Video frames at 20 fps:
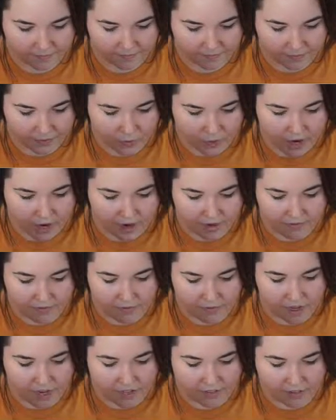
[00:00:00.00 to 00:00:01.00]
Wow, I've
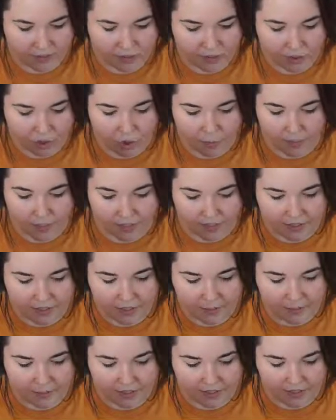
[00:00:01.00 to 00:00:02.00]
forgotten so many of
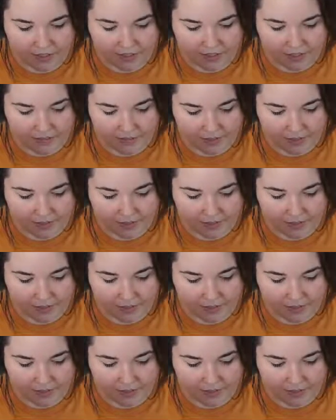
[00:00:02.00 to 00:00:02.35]
these pieces even